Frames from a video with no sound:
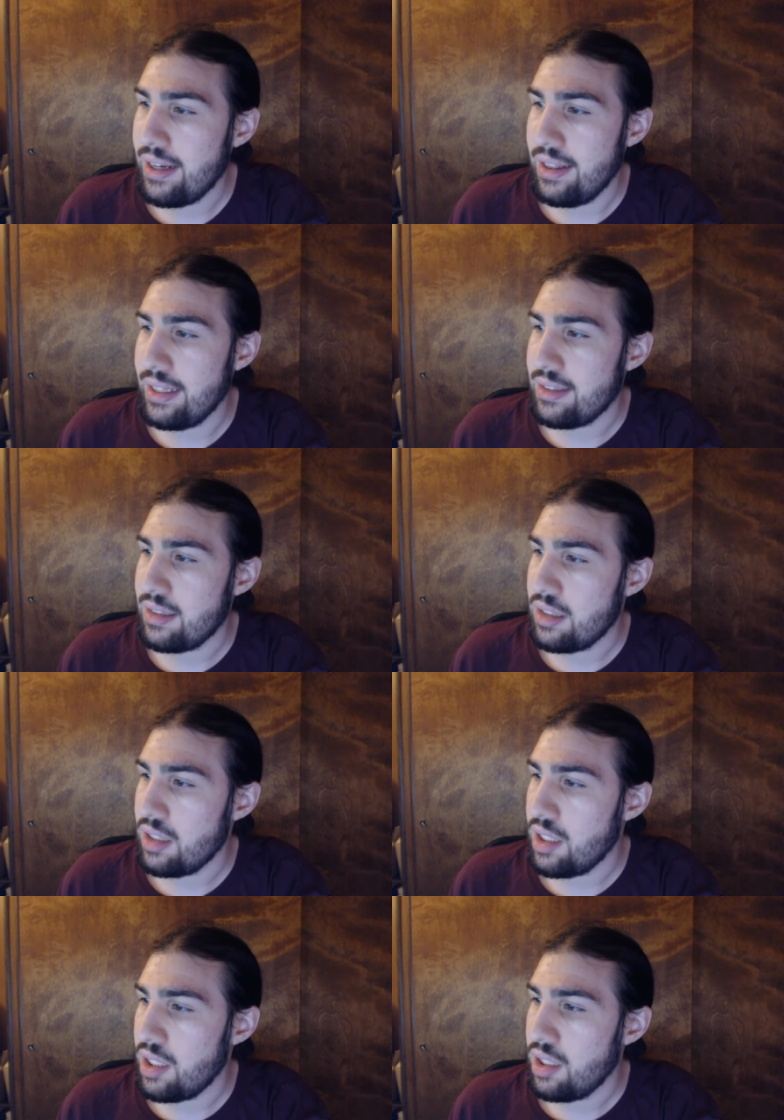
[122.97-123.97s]
uh, let's
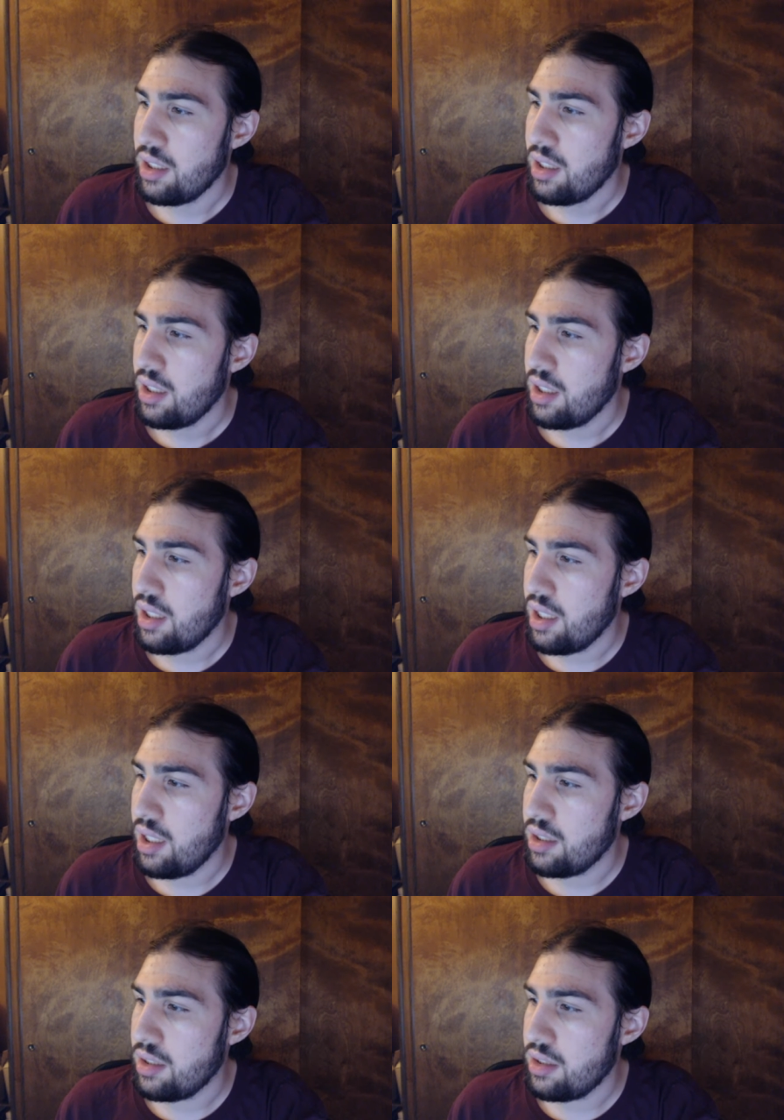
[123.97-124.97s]
see.
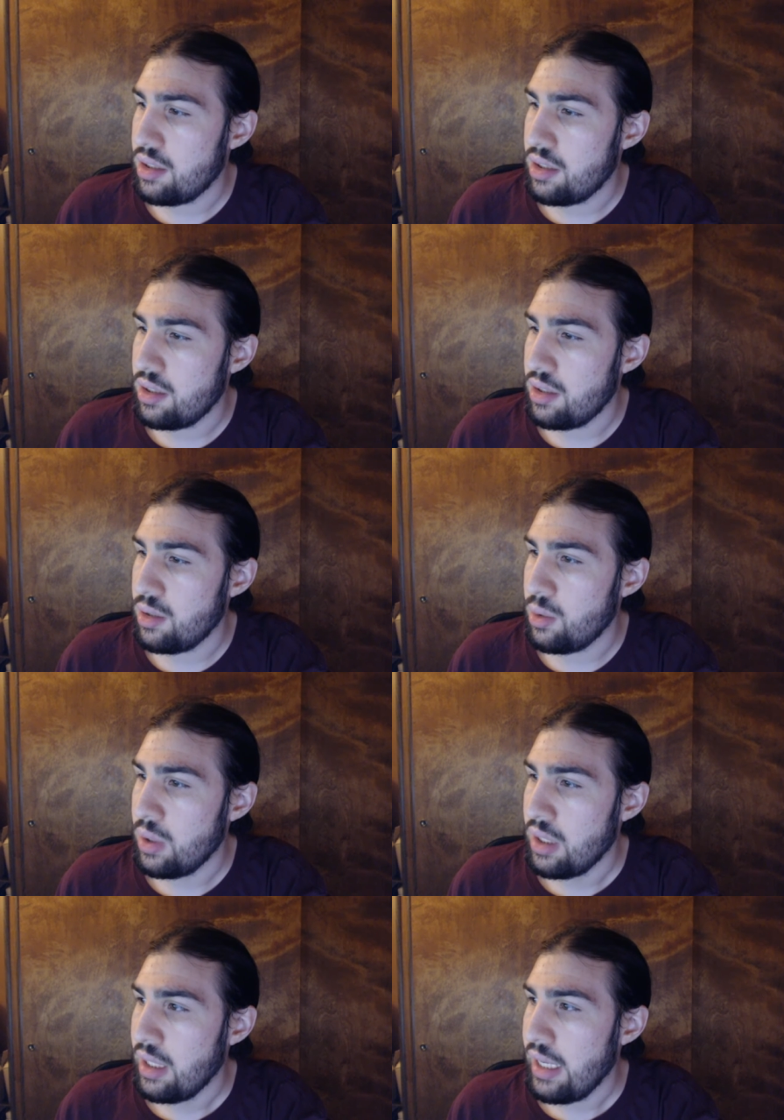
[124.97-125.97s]
Uh, do, do, do.
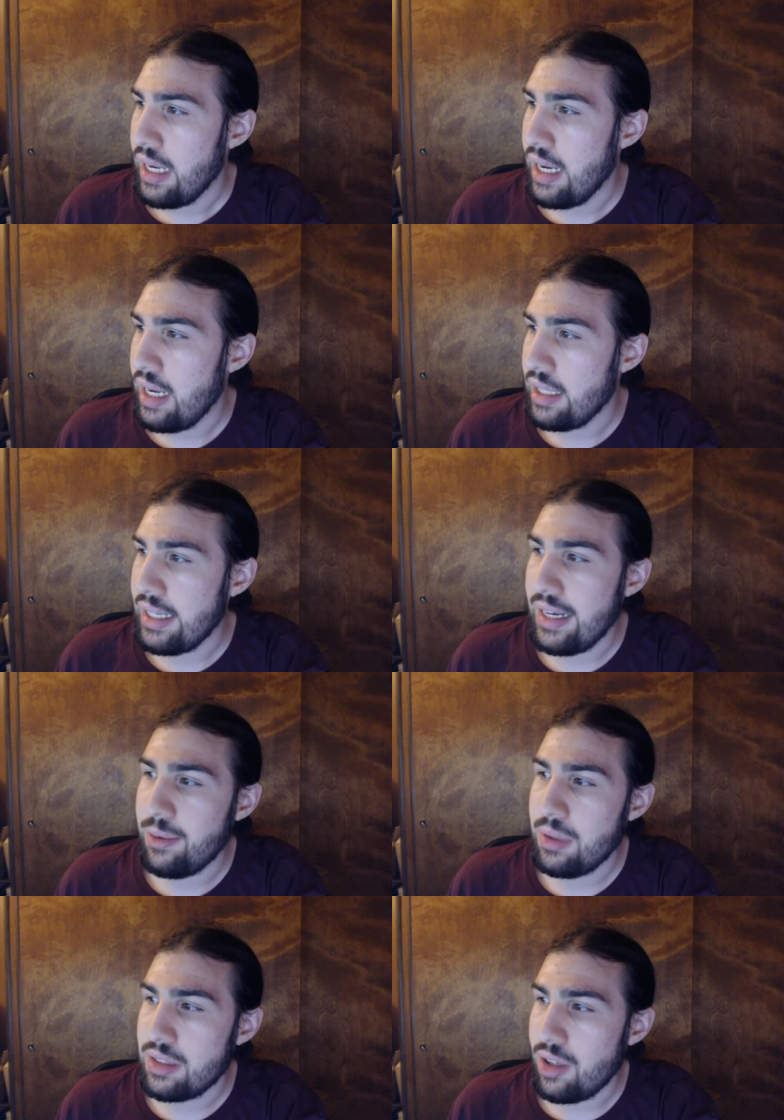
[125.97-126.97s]
And yeah, it
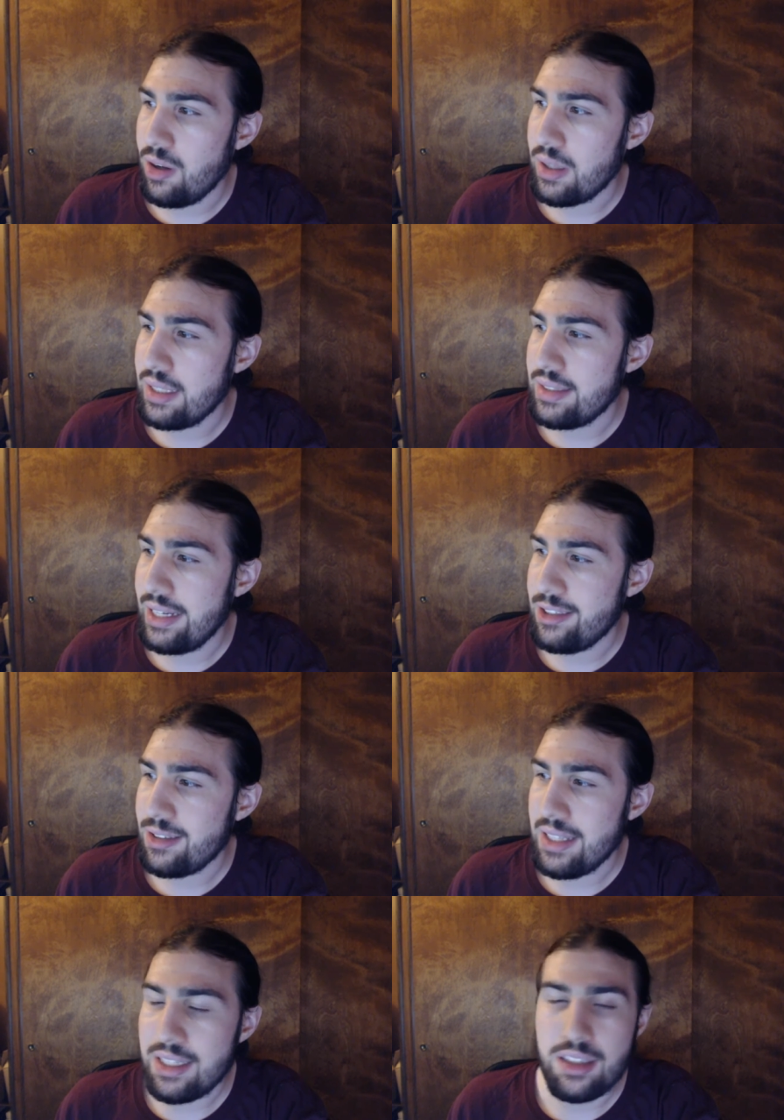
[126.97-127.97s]
was August. I
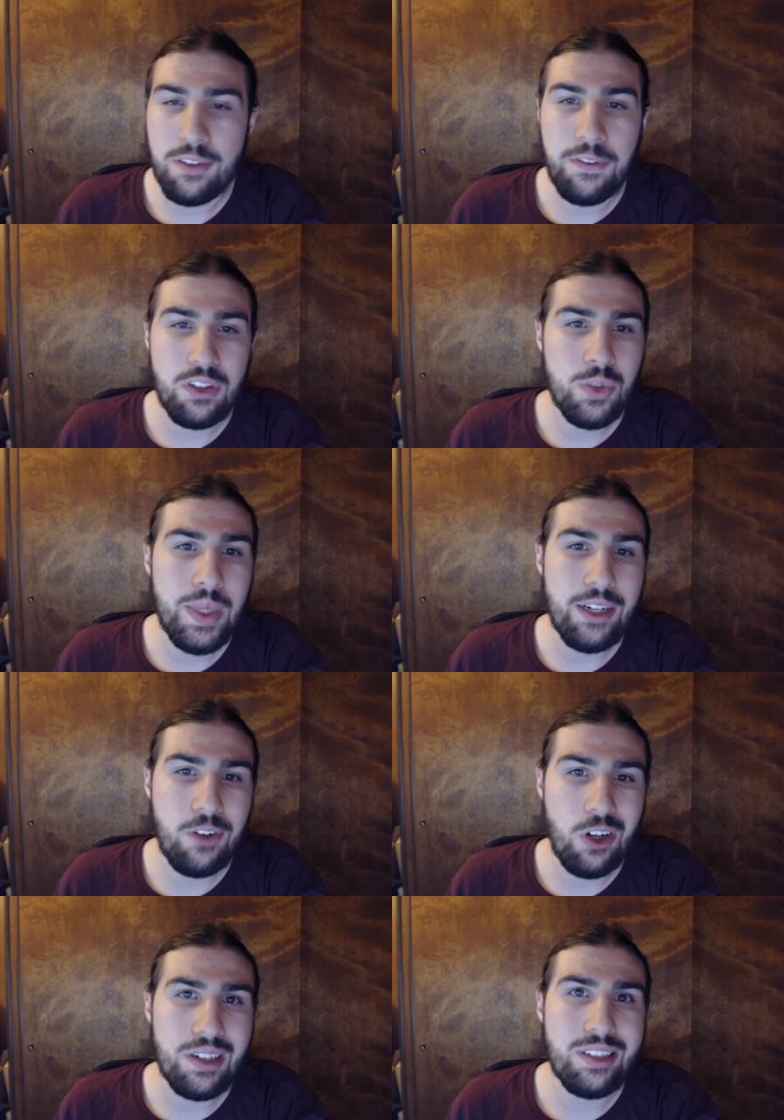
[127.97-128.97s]
took like the first week of
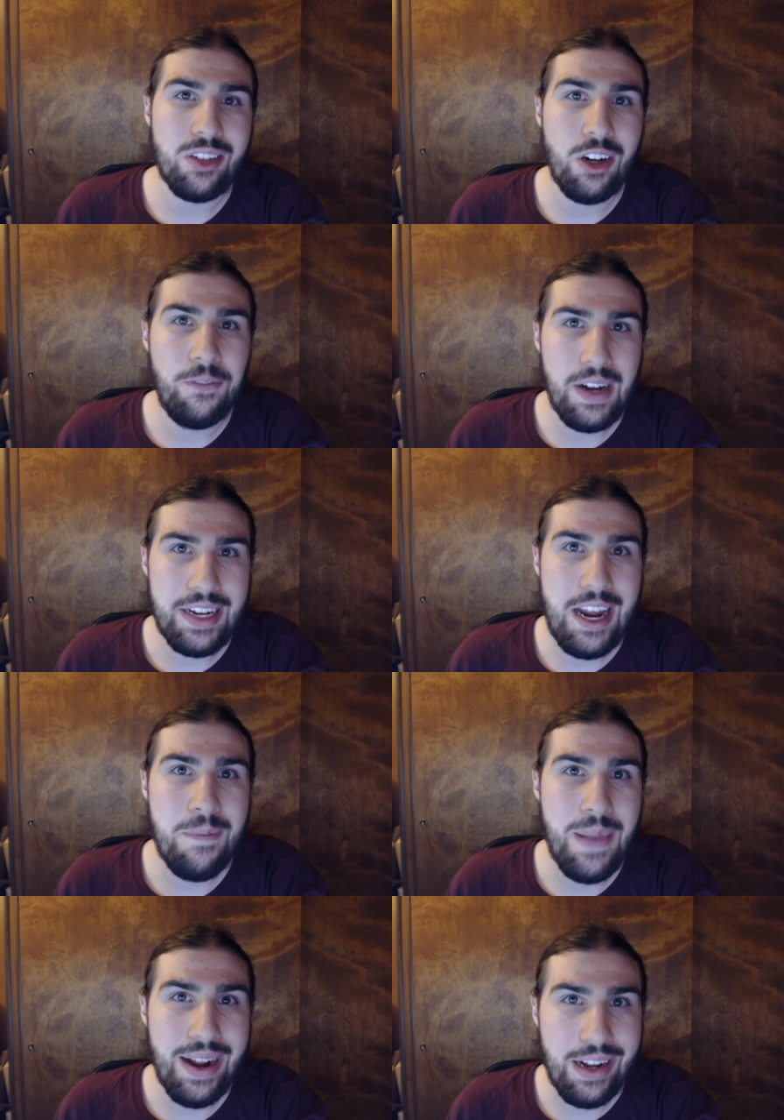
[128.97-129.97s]
August off. I
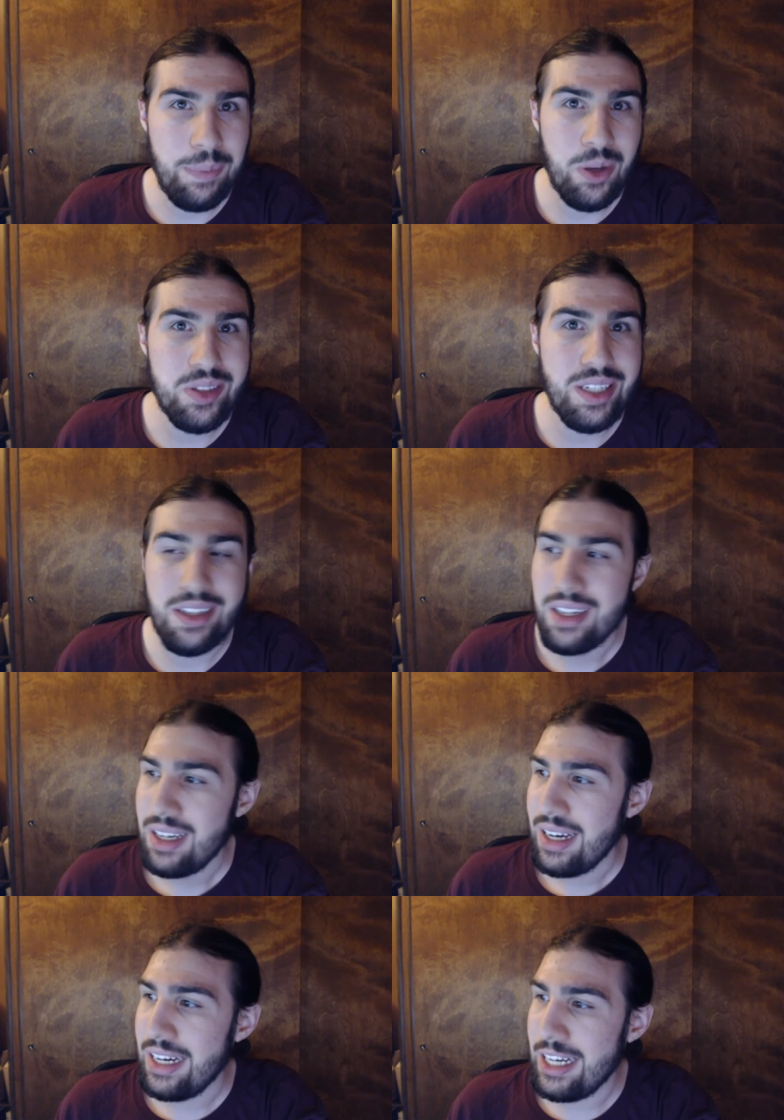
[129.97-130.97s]
came back, I posted
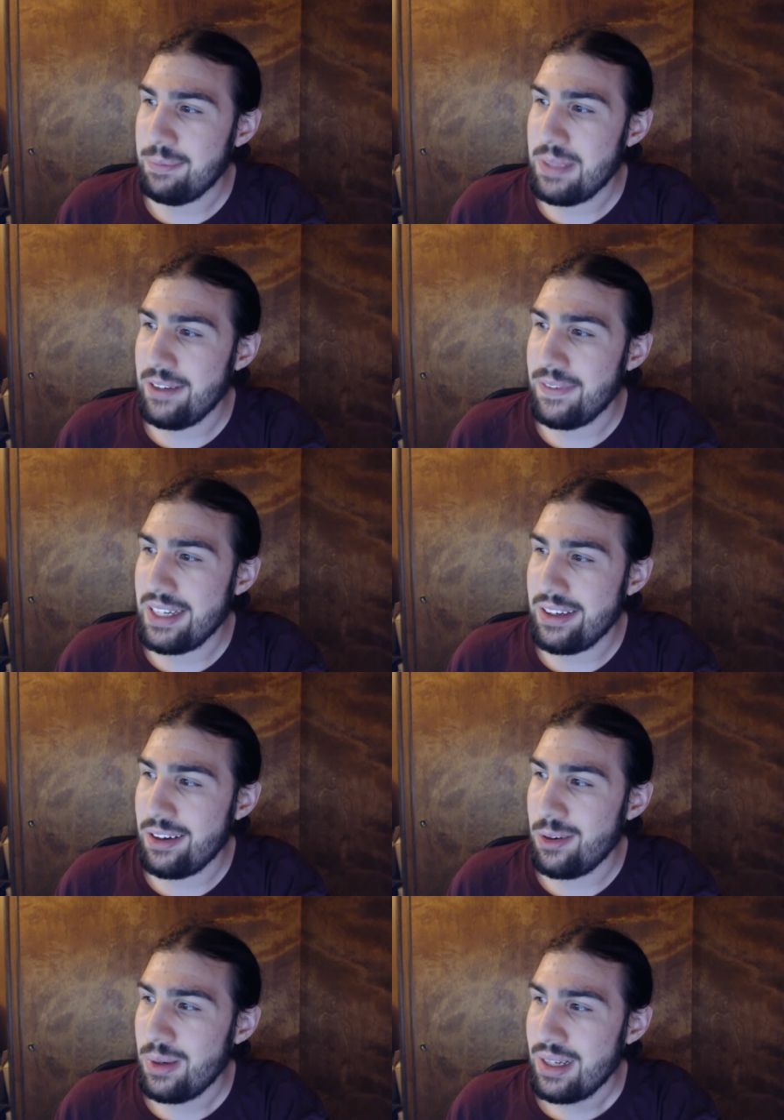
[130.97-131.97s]
an update
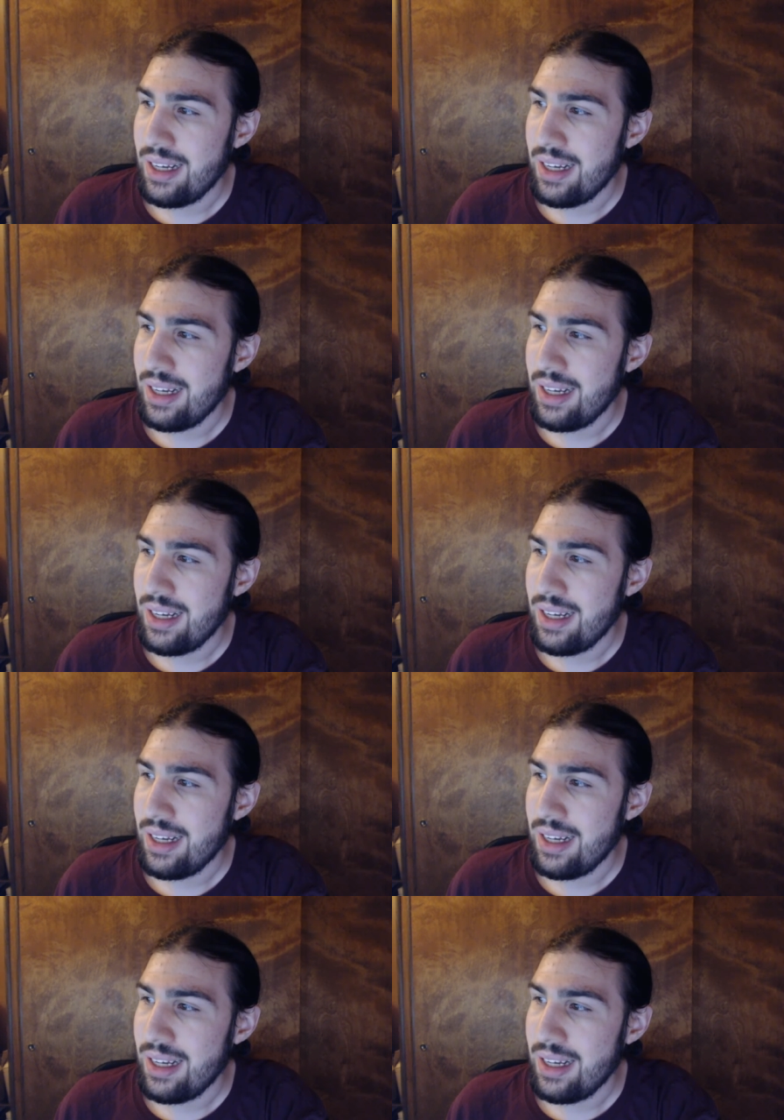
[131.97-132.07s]
video,